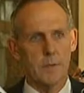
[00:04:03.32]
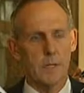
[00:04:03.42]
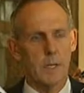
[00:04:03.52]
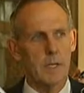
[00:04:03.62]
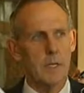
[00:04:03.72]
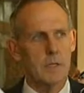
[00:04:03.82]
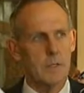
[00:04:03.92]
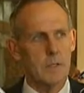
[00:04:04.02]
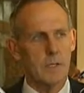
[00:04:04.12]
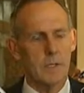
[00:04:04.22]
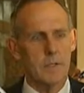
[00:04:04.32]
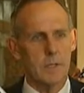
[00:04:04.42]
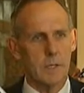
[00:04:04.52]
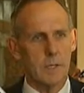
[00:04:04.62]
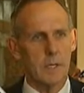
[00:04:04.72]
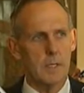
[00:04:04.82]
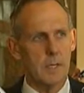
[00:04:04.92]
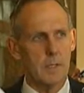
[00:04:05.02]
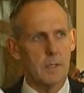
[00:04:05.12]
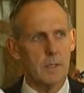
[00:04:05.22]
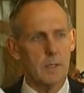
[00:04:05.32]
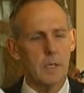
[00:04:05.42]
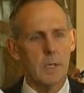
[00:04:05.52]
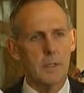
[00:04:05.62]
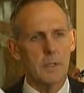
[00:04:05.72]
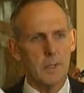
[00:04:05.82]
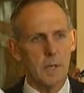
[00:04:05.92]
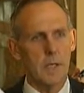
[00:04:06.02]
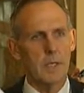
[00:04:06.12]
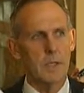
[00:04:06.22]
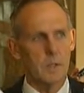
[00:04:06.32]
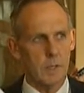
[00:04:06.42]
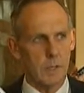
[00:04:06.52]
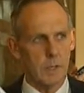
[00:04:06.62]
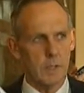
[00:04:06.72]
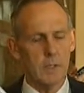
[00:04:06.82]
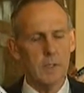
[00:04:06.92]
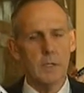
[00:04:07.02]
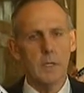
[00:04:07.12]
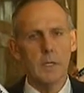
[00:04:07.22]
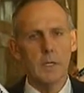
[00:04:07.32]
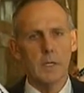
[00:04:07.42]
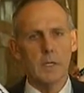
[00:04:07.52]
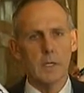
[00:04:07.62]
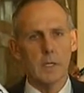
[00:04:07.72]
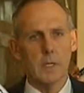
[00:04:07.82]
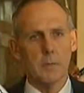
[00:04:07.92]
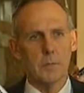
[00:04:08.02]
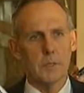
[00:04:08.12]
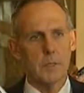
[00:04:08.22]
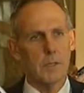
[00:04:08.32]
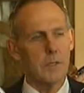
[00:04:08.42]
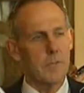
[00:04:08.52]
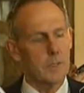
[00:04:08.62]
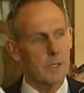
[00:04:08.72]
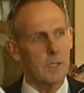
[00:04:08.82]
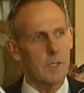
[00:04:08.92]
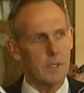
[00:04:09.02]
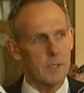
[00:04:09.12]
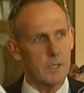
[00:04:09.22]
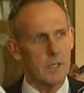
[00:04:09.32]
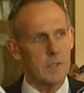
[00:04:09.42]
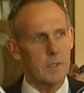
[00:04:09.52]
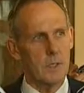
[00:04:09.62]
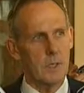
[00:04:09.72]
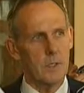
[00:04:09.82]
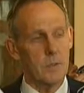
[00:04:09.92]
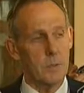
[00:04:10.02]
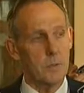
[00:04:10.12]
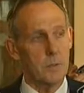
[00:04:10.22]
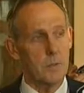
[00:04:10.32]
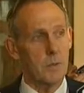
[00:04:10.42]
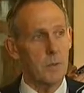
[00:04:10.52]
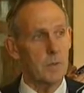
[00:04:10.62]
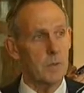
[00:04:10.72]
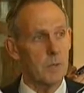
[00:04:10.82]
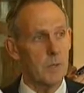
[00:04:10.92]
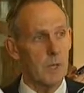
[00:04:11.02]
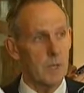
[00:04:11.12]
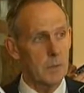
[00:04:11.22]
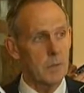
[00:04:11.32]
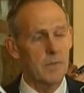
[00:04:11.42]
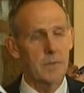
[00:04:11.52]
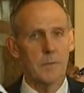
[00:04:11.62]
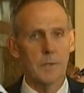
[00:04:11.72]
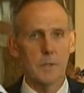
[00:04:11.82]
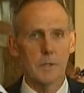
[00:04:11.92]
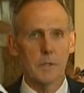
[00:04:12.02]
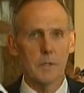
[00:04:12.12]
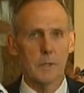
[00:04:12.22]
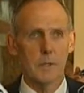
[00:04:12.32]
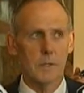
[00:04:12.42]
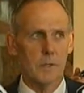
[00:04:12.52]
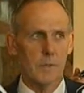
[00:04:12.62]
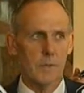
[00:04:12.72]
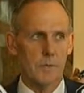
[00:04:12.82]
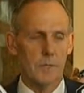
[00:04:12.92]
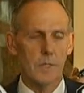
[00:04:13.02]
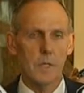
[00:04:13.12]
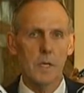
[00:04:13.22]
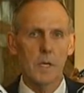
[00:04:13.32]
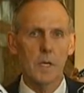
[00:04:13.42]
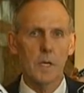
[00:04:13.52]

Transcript: of the day, in this case the Gillard government, to take into account the majority feeling in this nation that our troops should be withdrawn home from the opinion polls that we've seen.